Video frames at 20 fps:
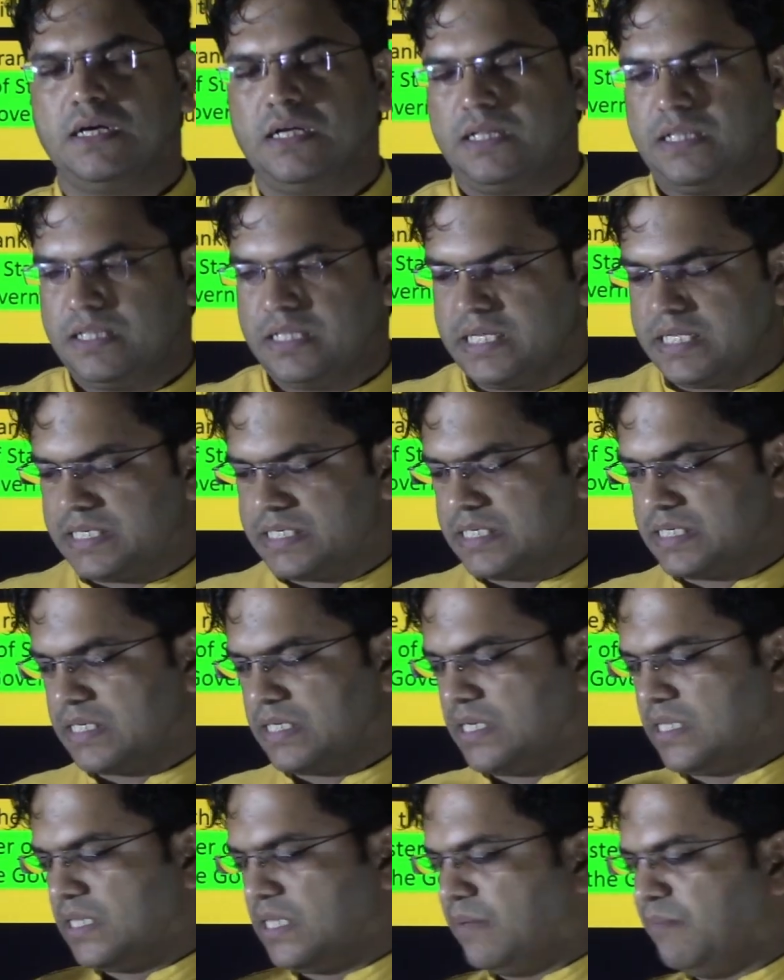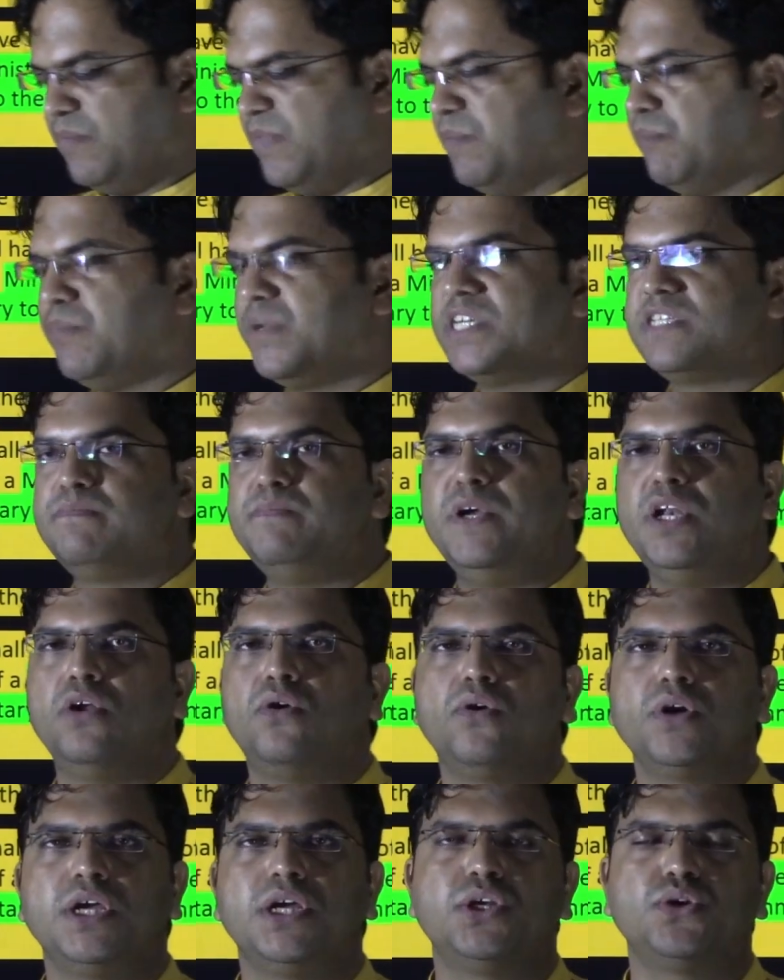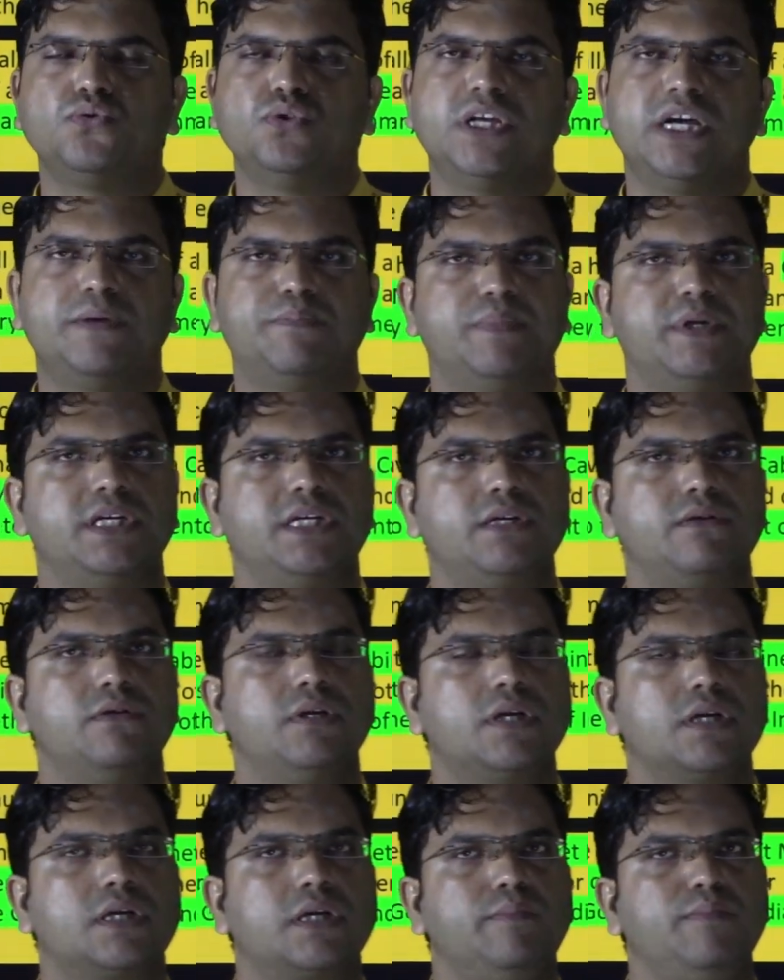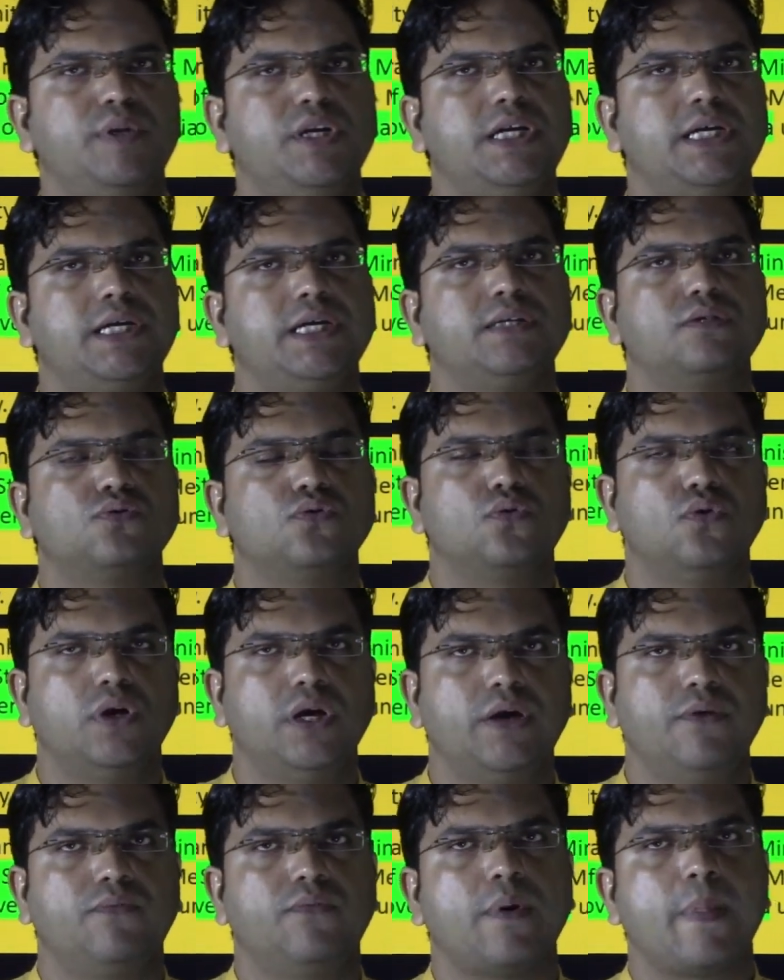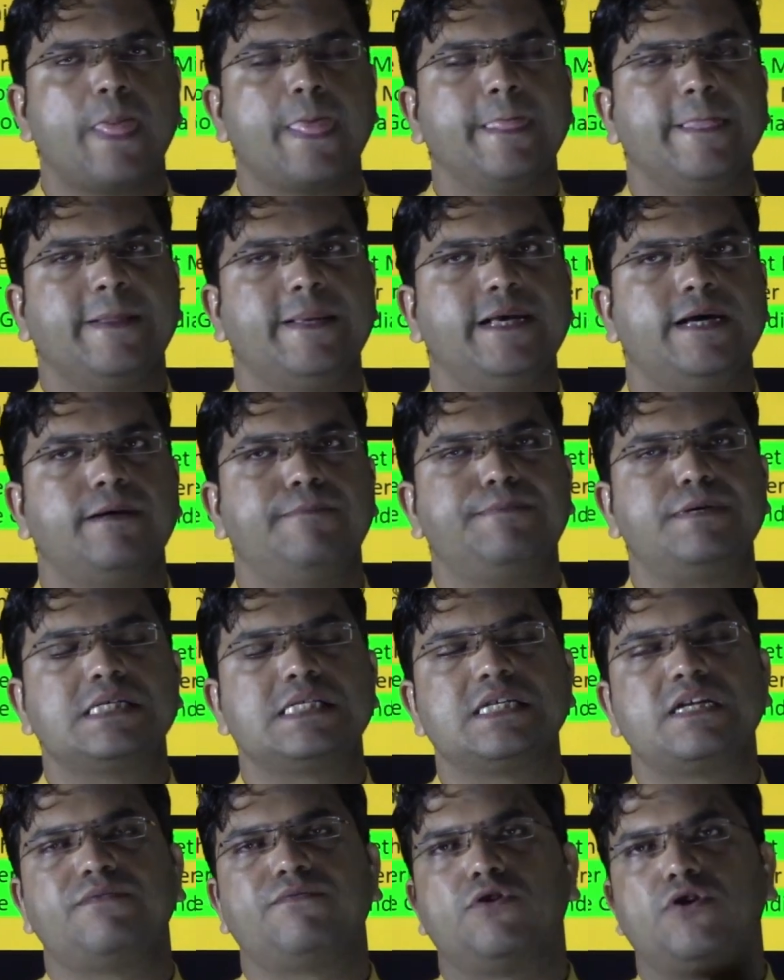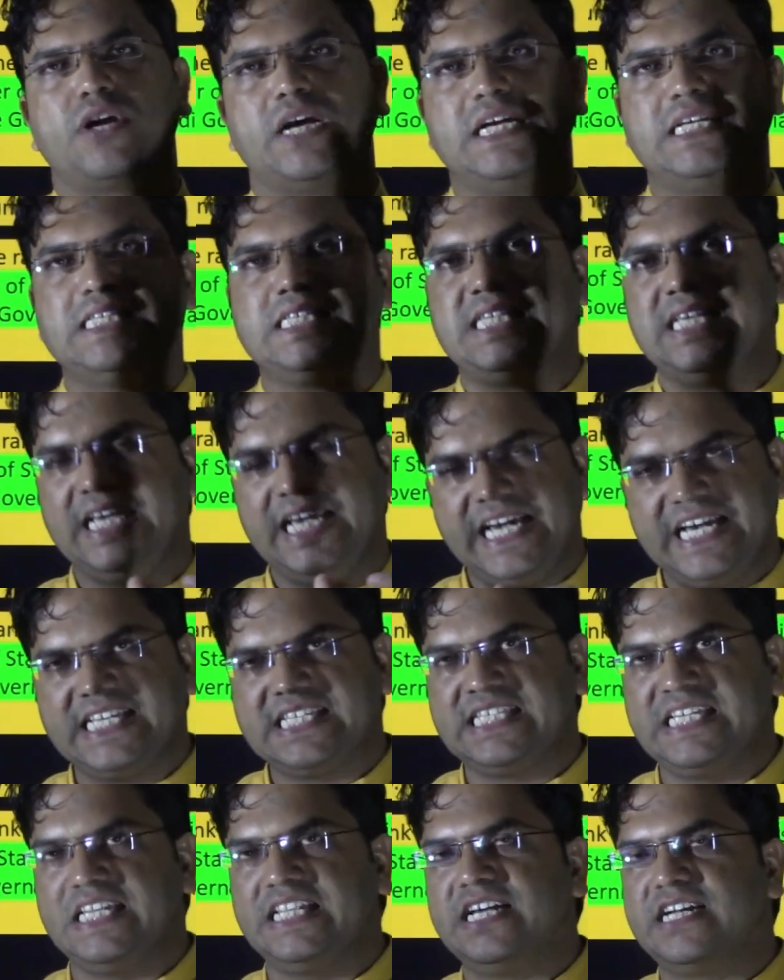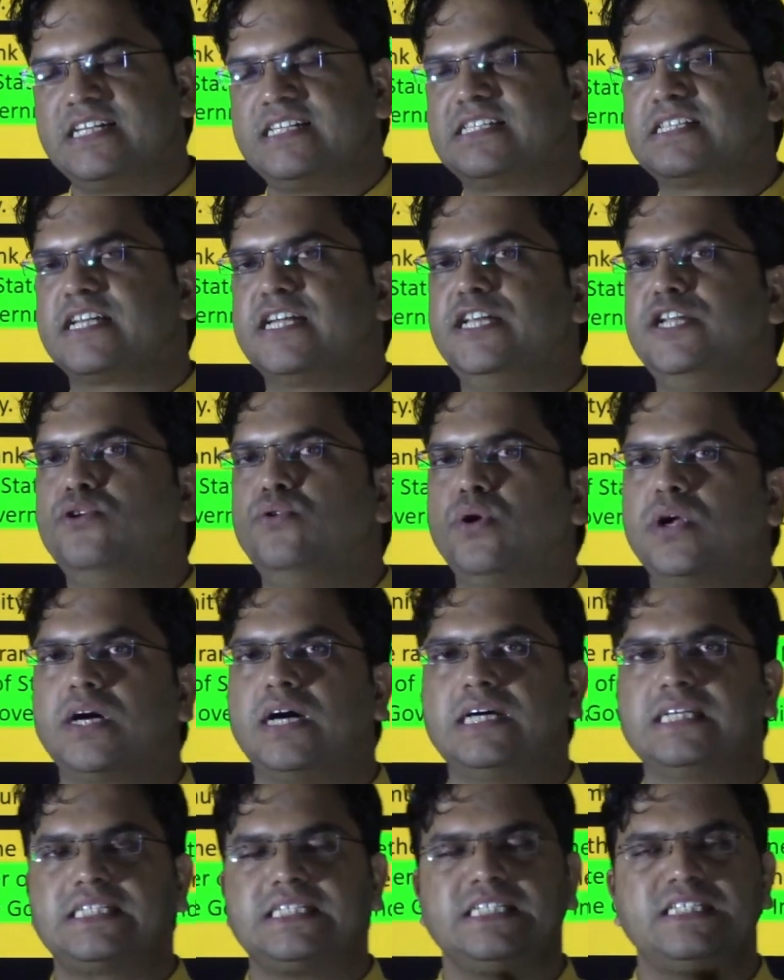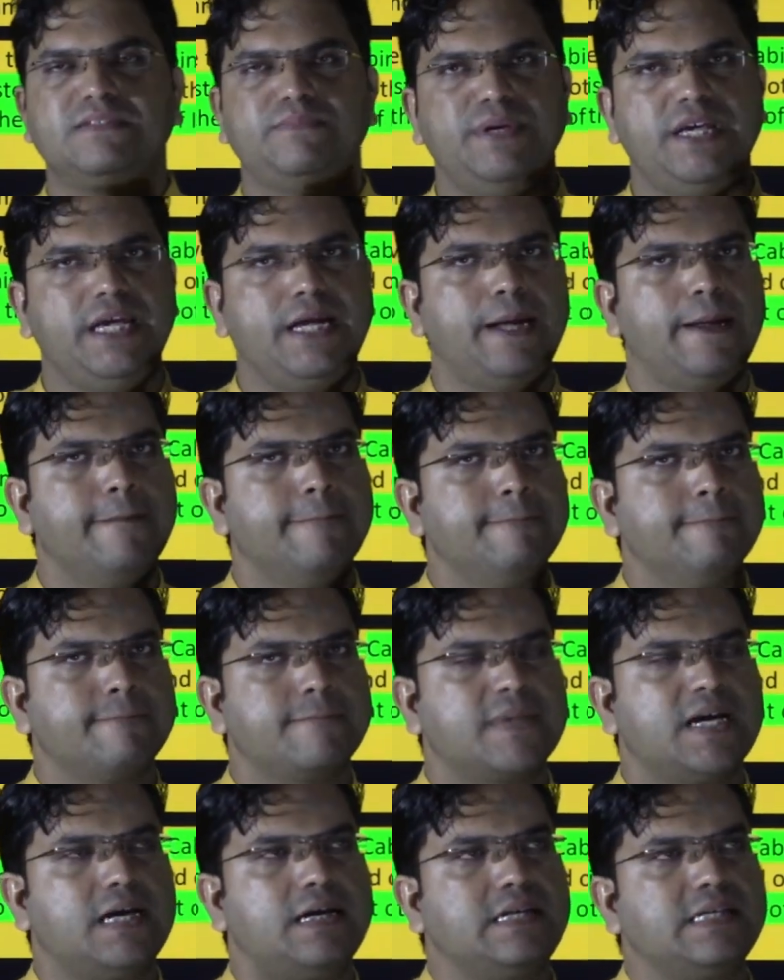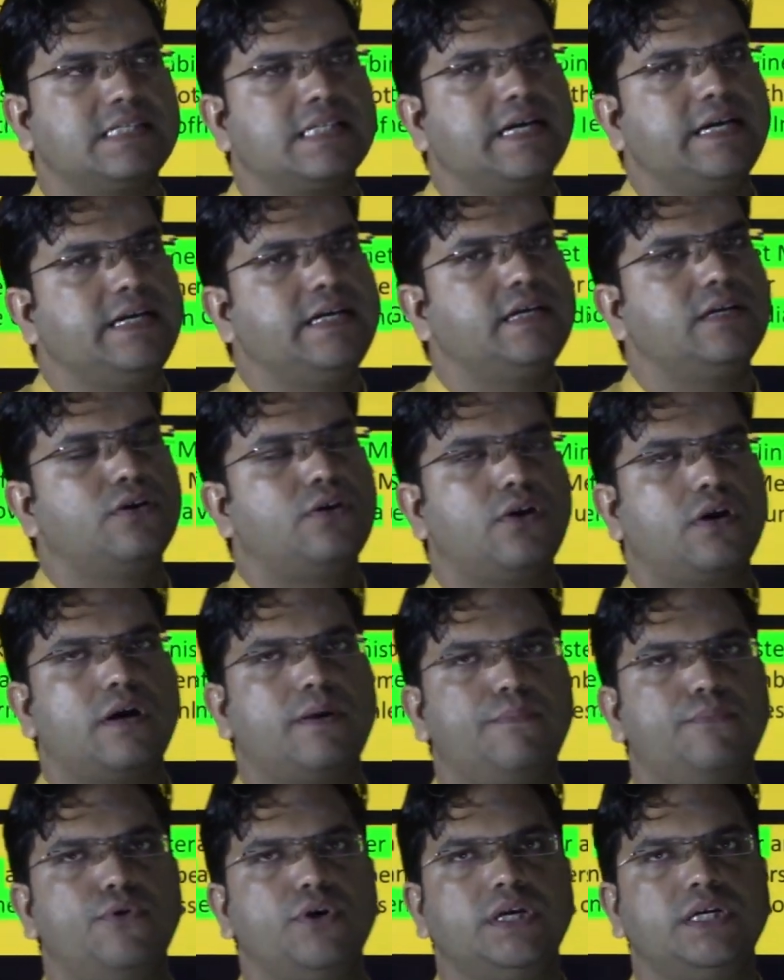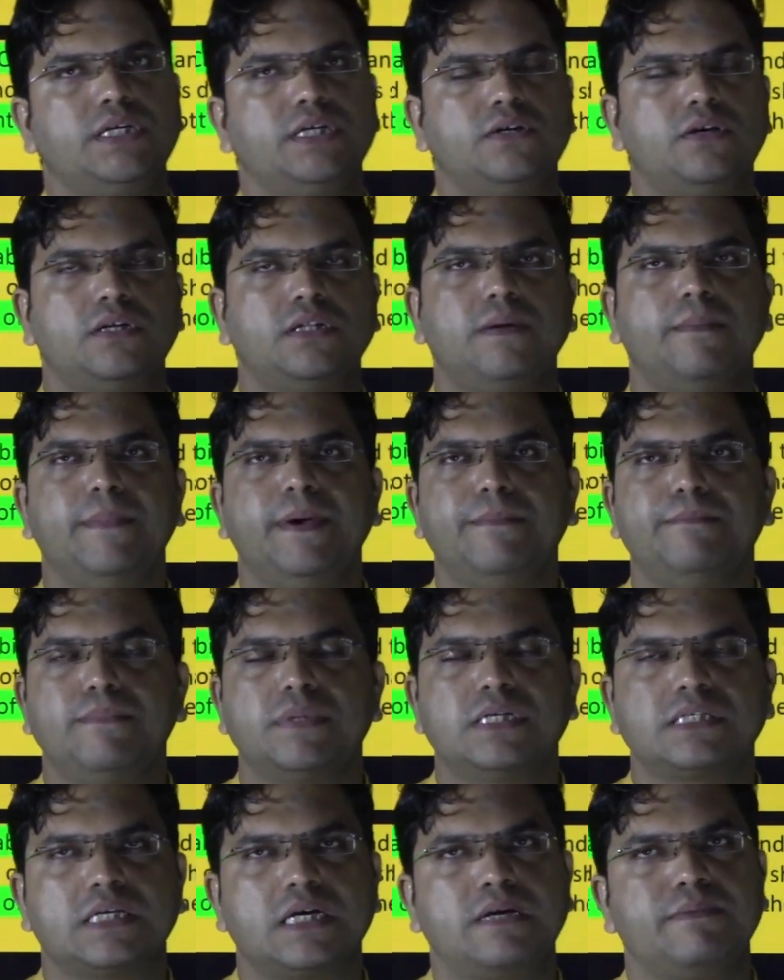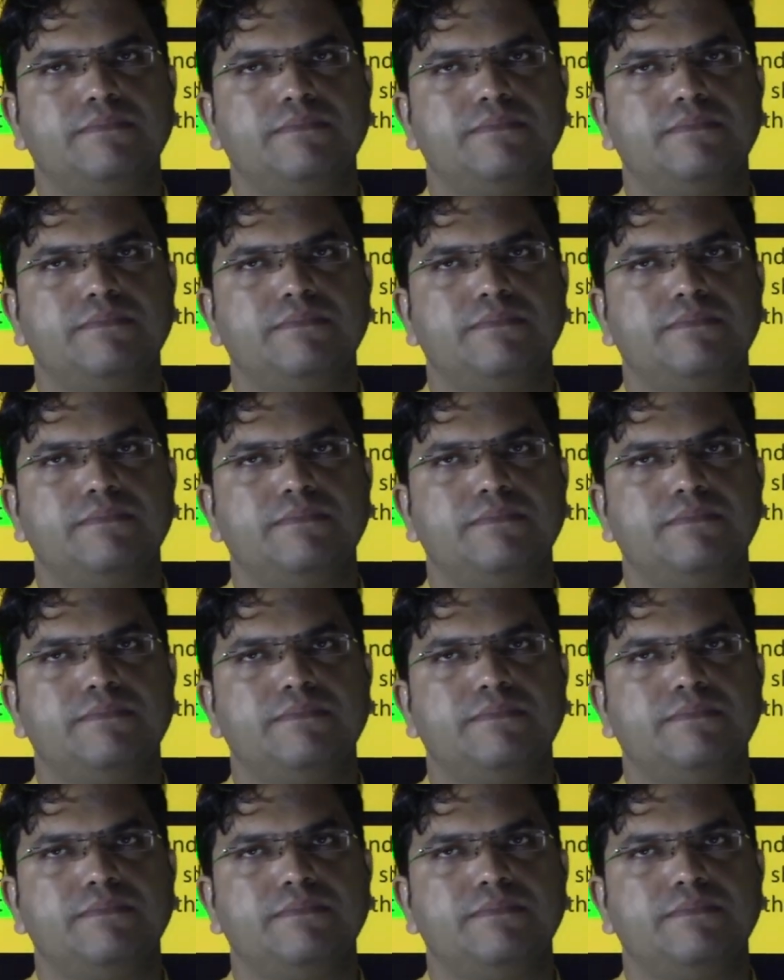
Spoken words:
that the members belonging to that particular community. So if chairperson for NCSC, that is scheduled caste, is being decided or appointed, or the members are